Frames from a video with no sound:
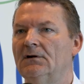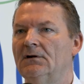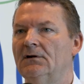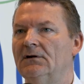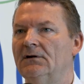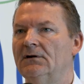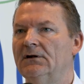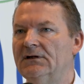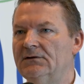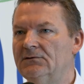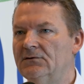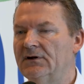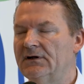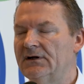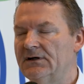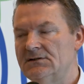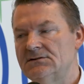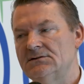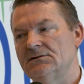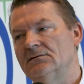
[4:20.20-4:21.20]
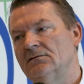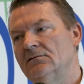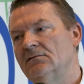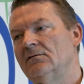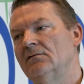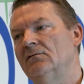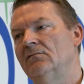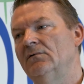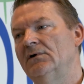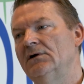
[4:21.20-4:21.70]
education
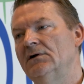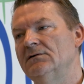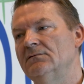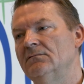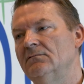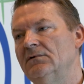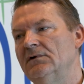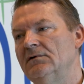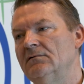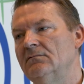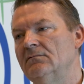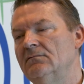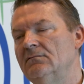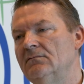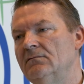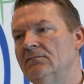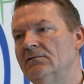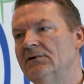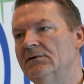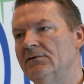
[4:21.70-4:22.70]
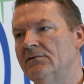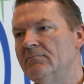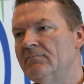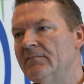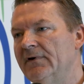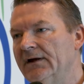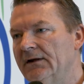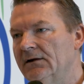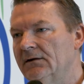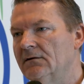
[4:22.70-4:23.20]
will
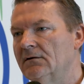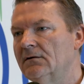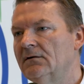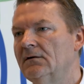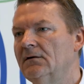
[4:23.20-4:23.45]
remain